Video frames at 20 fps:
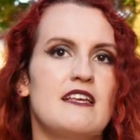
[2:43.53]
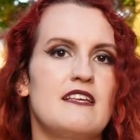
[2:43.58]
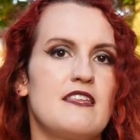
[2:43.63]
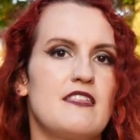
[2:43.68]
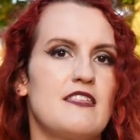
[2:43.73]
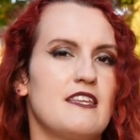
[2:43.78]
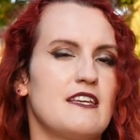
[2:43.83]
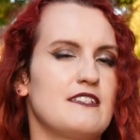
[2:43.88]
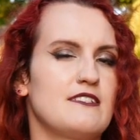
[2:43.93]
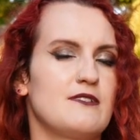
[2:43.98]

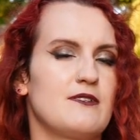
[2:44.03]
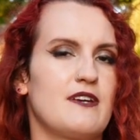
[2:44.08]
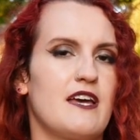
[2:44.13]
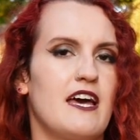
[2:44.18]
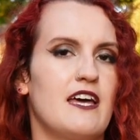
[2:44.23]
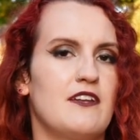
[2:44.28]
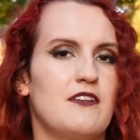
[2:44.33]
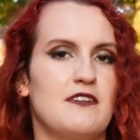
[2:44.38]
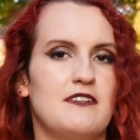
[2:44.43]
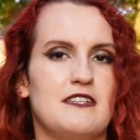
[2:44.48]
things you
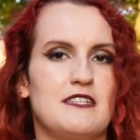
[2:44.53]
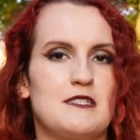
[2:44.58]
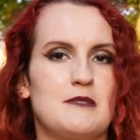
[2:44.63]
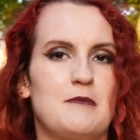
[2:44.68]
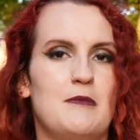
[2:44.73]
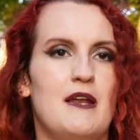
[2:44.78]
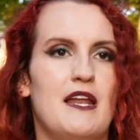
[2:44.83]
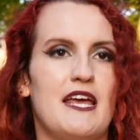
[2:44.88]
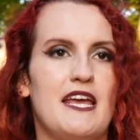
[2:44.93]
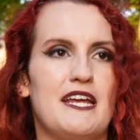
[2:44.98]
cannot
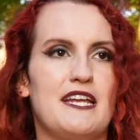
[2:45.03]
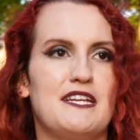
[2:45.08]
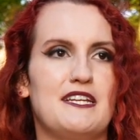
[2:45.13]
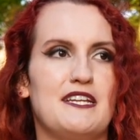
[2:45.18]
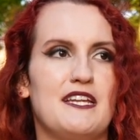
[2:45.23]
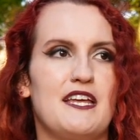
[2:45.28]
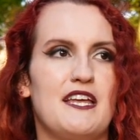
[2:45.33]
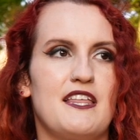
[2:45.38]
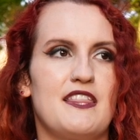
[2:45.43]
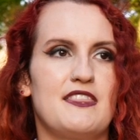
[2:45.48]
explain,
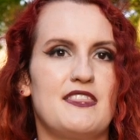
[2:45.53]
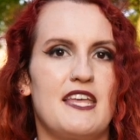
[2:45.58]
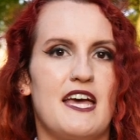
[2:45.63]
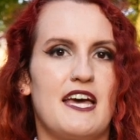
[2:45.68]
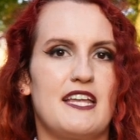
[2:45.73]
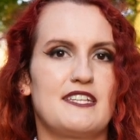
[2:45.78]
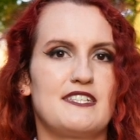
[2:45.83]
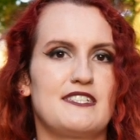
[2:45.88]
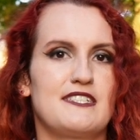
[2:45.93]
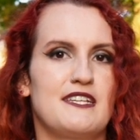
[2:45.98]

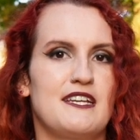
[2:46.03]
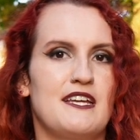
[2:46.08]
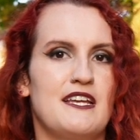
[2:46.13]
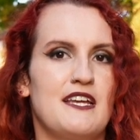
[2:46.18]
that